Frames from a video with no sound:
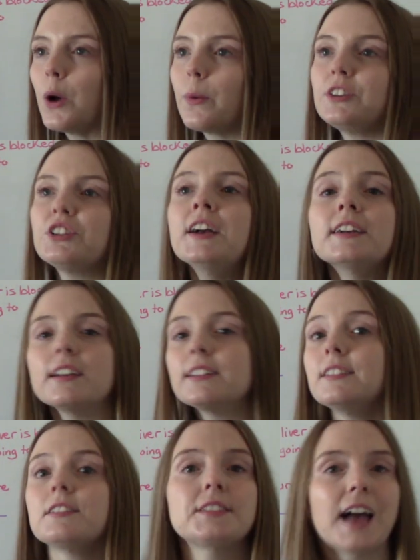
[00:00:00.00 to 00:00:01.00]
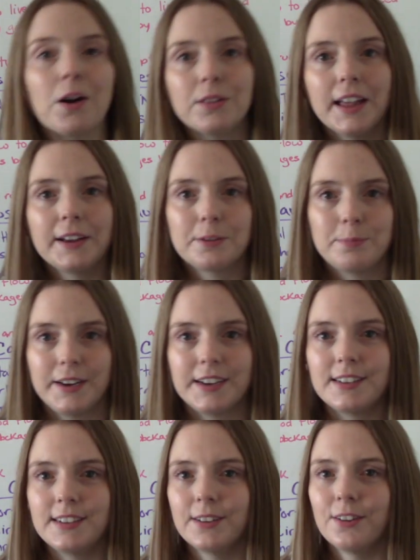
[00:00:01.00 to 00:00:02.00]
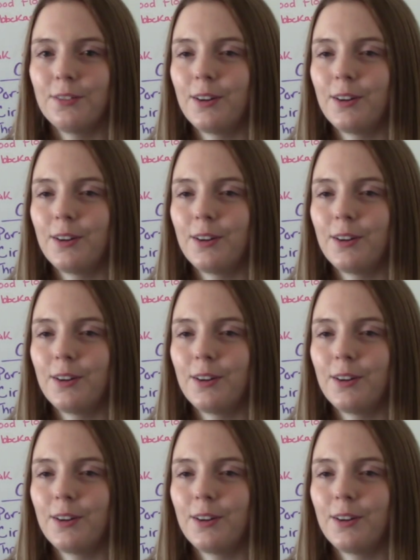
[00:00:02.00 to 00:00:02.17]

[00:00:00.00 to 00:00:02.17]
which doesn't sound like a big deal,